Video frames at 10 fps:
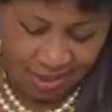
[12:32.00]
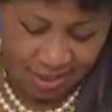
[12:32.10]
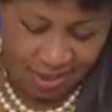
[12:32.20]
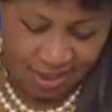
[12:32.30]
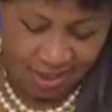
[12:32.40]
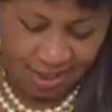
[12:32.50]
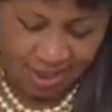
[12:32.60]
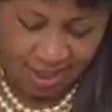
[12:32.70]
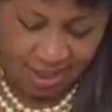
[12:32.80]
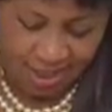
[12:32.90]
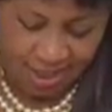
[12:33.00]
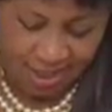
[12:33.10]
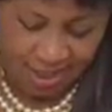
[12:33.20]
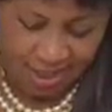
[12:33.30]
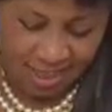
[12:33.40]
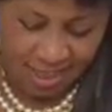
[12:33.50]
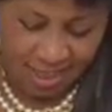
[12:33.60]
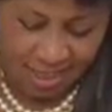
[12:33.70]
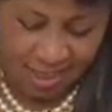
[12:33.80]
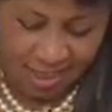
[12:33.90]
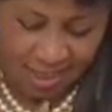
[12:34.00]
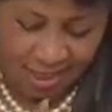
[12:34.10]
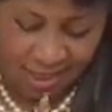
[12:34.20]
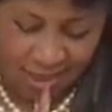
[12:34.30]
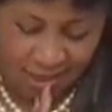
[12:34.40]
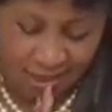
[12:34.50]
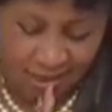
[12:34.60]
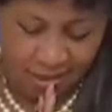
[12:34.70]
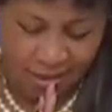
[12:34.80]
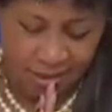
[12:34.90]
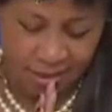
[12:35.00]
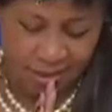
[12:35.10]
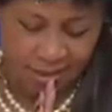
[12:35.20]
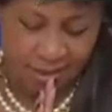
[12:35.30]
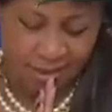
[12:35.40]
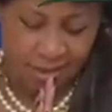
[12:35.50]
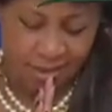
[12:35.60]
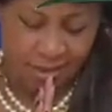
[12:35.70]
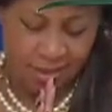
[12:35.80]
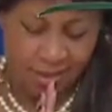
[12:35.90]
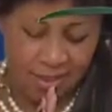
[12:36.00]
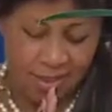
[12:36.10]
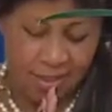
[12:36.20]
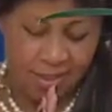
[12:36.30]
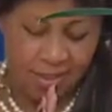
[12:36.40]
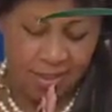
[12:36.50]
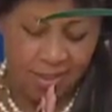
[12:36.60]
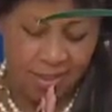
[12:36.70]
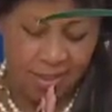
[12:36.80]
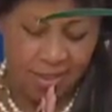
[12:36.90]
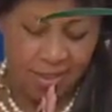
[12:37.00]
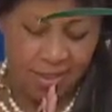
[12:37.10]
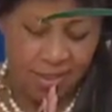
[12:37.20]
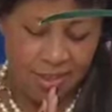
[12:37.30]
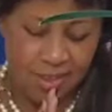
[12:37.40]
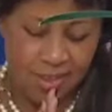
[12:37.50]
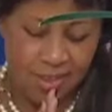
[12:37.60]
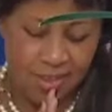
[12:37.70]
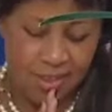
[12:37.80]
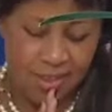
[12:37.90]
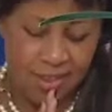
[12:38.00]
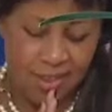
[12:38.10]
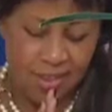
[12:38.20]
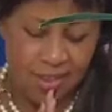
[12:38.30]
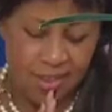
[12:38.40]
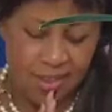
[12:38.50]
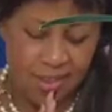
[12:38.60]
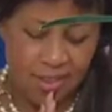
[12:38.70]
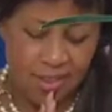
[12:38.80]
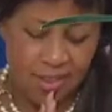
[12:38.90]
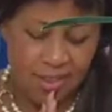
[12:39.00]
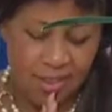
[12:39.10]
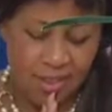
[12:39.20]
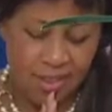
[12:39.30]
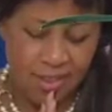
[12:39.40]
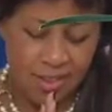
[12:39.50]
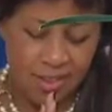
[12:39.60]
Nobody speaks.